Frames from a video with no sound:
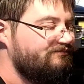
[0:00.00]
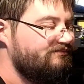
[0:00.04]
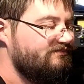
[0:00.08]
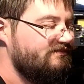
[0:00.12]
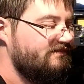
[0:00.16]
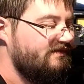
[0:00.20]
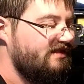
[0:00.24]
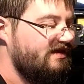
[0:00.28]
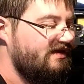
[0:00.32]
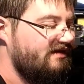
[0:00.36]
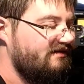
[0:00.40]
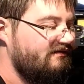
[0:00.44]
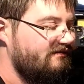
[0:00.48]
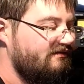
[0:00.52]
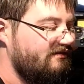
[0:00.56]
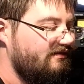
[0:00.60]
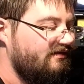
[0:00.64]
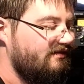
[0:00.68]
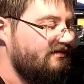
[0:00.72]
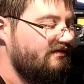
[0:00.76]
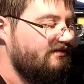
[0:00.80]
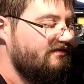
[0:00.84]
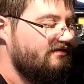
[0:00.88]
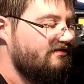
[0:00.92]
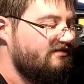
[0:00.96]
Now,
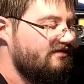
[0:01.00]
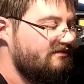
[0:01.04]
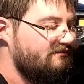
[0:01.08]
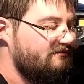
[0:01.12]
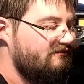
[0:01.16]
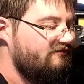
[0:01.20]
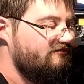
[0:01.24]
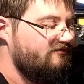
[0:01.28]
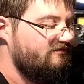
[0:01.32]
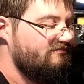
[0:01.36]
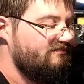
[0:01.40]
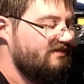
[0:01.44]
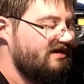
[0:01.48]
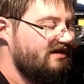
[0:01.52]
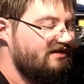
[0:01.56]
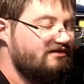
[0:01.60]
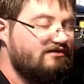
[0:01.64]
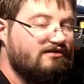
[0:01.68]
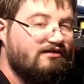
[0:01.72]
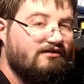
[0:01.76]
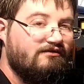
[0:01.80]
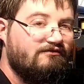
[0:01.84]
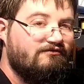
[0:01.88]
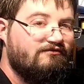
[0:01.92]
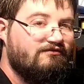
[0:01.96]
some of you may
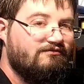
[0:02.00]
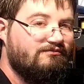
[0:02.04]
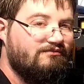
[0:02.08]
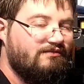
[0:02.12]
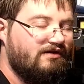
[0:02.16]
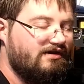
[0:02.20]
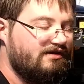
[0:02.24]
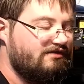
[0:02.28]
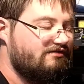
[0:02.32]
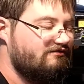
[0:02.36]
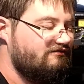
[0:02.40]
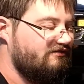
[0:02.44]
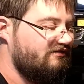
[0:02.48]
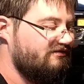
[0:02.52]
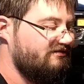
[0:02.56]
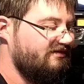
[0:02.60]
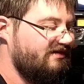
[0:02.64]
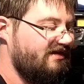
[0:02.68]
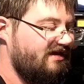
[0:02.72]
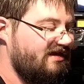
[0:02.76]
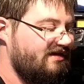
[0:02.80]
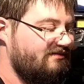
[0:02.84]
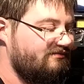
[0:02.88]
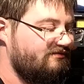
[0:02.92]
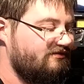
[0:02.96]
know from my Strictly
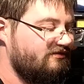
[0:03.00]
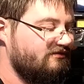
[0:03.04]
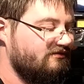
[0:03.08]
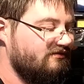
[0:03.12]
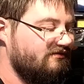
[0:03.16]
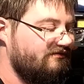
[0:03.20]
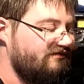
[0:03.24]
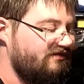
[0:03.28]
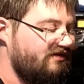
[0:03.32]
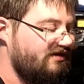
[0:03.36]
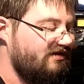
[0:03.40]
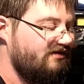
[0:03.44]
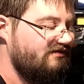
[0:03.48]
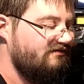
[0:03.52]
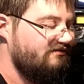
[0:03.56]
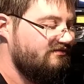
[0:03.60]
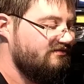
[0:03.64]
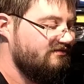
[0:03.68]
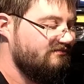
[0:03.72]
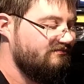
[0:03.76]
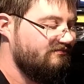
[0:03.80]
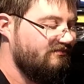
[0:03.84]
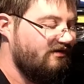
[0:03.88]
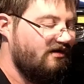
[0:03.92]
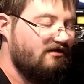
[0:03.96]
Ham Tour video,
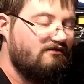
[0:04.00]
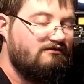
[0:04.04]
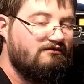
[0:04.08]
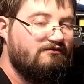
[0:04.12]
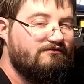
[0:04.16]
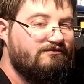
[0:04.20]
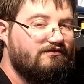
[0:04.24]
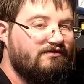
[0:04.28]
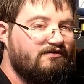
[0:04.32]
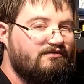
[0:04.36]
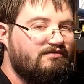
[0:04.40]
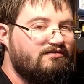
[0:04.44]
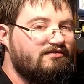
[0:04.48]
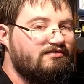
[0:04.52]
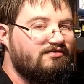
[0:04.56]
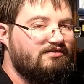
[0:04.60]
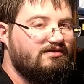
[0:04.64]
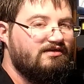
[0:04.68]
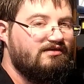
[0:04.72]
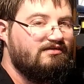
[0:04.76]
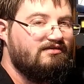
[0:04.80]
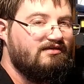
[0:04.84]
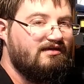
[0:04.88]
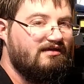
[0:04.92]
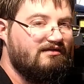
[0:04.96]
the microphones in
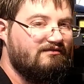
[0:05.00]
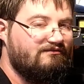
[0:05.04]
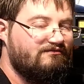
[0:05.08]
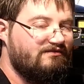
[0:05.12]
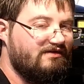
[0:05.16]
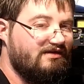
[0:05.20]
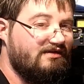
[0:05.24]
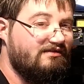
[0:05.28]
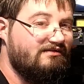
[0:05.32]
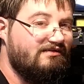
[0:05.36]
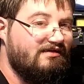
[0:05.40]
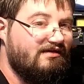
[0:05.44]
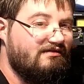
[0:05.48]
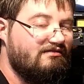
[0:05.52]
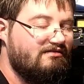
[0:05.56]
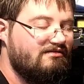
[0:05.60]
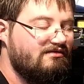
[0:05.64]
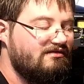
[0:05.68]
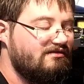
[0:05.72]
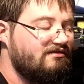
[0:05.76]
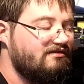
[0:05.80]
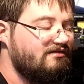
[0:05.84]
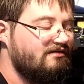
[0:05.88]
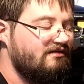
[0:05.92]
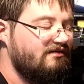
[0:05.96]
these aren't
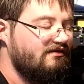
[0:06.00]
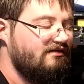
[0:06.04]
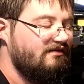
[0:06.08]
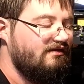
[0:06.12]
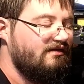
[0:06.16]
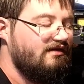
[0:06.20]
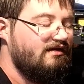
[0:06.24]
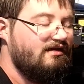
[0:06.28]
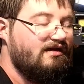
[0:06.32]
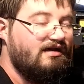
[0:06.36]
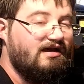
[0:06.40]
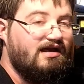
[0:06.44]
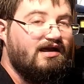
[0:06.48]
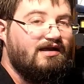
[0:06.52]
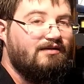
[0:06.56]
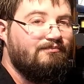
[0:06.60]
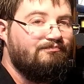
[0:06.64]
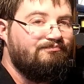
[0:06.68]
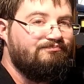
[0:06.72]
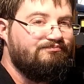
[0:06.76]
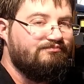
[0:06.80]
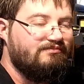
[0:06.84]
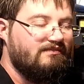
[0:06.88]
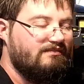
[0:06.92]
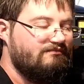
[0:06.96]
fantastic,
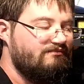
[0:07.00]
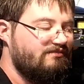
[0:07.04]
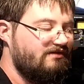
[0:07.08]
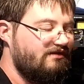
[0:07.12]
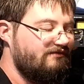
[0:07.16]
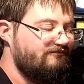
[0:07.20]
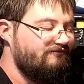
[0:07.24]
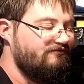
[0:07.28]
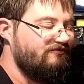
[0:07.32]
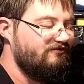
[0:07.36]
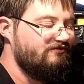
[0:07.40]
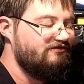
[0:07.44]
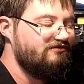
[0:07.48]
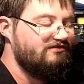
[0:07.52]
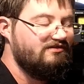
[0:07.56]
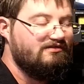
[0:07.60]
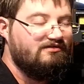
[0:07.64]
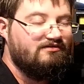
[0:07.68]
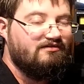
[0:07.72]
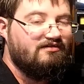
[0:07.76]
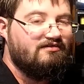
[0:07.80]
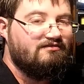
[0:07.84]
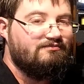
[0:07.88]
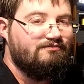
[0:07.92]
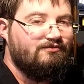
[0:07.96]
um, but unfortunately
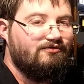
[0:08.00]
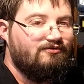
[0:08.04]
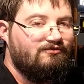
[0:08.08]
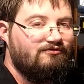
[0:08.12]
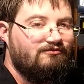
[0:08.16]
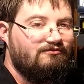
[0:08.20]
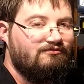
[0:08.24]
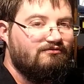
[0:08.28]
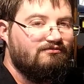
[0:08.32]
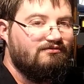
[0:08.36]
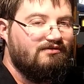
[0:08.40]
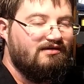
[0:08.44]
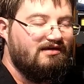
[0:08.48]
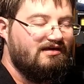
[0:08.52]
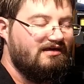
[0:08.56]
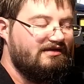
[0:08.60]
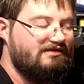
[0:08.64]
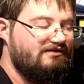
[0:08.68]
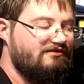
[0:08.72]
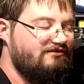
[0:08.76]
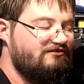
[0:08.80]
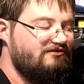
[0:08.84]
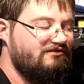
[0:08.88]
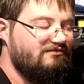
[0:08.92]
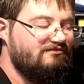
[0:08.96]
on a small uh,
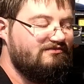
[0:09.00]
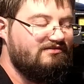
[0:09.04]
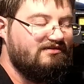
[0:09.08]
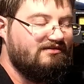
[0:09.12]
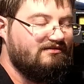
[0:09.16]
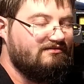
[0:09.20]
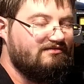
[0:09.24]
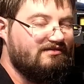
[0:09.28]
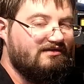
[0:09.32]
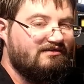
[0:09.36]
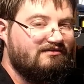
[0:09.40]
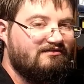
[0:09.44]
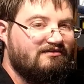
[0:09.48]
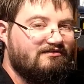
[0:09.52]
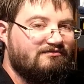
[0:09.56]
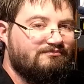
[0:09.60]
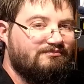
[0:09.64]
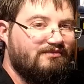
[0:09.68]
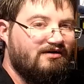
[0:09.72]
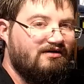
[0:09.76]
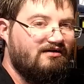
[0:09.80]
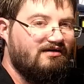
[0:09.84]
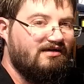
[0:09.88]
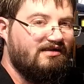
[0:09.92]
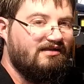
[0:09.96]
YouTube channel such as
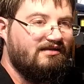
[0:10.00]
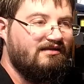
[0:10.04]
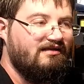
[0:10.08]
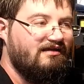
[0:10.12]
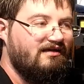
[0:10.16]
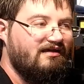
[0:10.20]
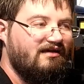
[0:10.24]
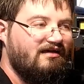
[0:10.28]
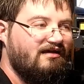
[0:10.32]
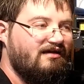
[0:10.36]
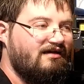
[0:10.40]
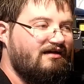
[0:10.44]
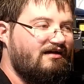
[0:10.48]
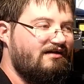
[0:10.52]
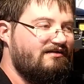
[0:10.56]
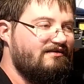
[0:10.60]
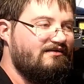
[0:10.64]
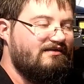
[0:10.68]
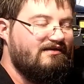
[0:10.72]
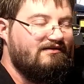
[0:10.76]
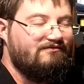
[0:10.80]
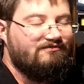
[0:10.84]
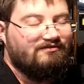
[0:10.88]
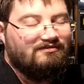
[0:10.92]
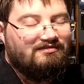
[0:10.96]
mine, I don't
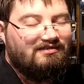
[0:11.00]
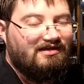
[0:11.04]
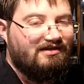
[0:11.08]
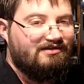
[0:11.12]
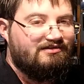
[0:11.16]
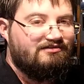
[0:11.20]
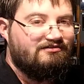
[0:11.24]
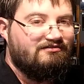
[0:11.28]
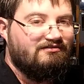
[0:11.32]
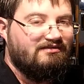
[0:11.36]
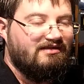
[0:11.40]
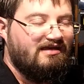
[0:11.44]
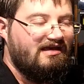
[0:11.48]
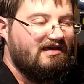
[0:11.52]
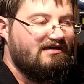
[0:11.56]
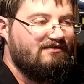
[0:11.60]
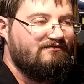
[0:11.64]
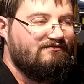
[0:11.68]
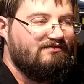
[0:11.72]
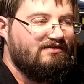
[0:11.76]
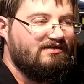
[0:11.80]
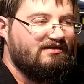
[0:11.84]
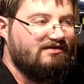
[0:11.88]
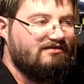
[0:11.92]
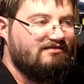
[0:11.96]
have the luxury of
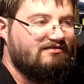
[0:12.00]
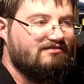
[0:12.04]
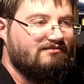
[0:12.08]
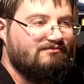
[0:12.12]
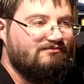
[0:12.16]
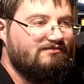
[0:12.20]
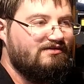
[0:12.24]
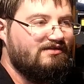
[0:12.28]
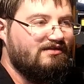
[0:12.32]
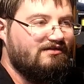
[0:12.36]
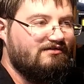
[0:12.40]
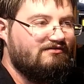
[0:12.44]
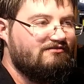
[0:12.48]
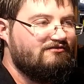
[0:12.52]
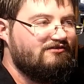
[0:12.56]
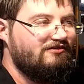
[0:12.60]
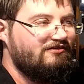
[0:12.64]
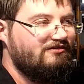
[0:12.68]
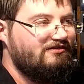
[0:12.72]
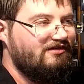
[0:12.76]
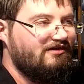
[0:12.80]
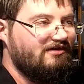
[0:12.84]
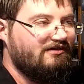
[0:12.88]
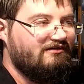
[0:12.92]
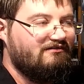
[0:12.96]
having some, you know,
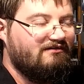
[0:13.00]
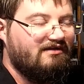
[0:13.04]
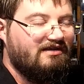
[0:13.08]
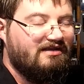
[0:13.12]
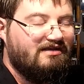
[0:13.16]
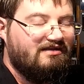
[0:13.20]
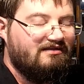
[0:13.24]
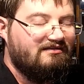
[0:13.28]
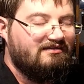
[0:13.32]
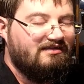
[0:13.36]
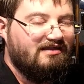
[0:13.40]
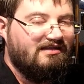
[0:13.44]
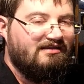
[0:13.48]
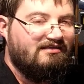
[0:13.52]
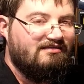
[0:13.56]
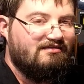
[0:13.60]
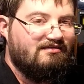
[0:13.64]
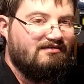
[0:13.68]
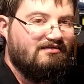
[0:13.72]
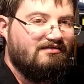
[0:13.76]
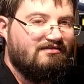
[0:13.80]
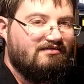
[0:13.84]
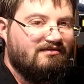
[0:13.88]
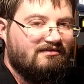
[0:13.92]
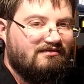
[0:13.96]
studio grade
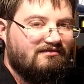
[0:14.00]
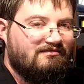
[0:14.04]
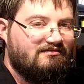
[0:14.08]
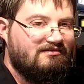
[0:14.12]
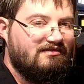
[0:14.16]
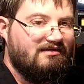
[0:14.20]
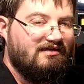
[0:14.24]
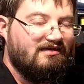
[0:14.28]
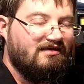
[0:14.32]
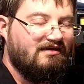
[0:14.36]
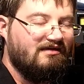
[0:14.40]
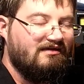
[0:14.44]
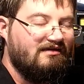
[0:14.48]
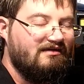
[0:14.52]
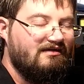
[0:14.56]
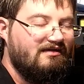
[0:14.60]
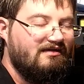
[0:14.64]
condensers that uh,